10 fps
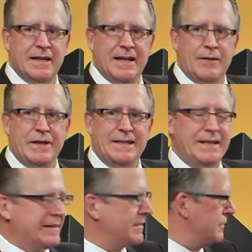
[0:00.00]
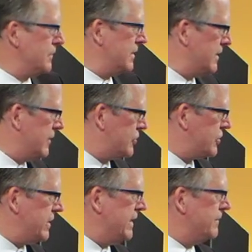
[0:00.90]
Okay. We need to
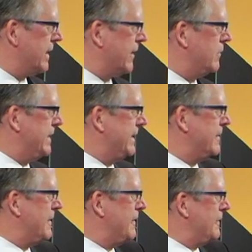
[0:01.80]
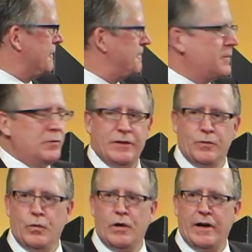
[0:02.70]
achieve like we need food
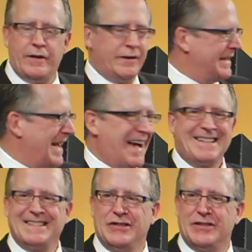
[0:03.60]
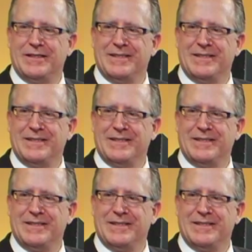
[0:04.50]
and water and oxygen.